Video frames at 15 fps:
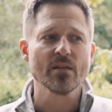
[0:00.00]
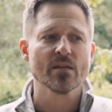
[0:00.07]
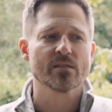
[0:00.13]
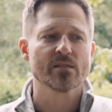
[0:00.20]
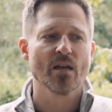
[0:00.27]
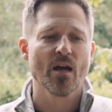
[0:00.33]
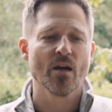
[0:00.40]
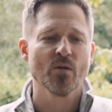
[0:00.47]

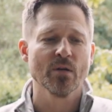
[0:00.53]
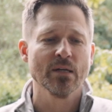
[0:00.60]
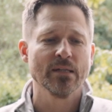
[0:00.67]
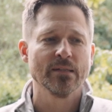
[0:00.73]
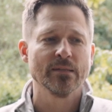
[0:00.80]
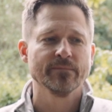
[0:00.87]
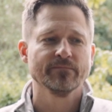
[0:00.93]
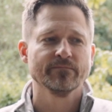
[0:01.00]
So
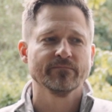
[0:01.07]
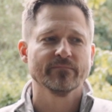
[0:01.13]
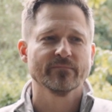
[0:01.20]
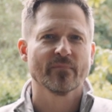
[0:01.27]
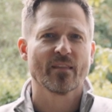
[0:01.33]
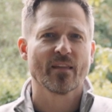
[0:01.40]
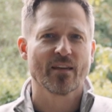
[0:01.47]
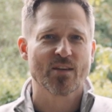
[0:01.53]

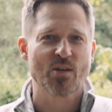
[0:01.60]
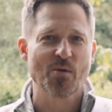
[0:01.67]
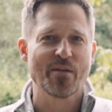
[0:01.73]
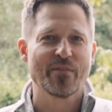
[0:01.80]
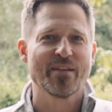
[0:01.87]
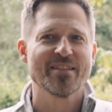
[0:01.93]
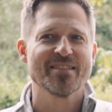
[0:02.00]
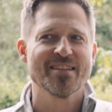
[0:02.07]
thank you
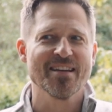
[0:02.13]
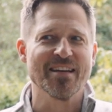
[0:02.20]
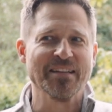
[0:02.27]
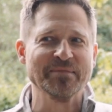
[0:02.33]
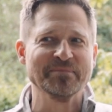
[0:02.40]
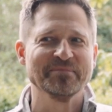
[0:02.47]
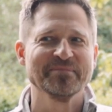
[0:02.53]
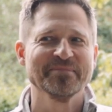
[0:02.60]
FND
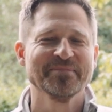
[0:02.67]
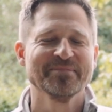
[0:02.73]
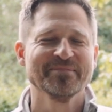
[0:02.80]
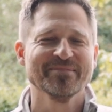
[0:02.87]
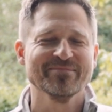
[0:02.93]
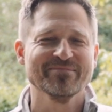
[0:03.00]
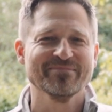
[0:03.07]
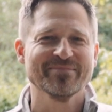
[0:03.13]

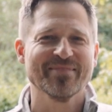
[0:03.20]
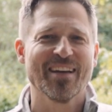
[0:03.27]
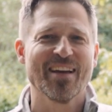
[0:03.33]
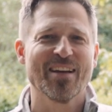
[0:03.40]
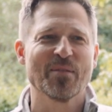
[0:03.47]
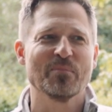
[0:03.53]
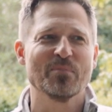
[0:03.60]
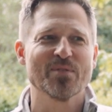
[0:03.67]

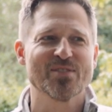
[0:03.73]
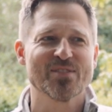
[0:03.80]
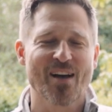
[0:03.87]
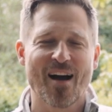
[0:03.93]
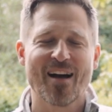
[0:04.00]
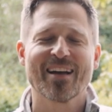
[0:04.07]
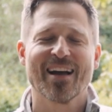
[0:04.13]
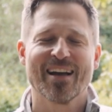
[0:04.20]
in a
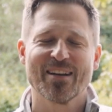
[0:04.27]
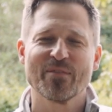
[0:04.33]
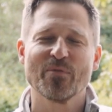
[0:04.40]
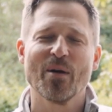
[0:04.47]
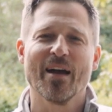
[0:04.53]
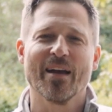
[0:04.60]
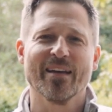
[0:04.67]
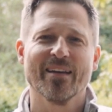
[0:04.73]
bizarre kind of
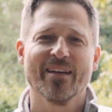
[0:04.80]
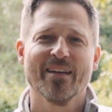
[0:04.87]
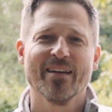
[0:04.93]
way.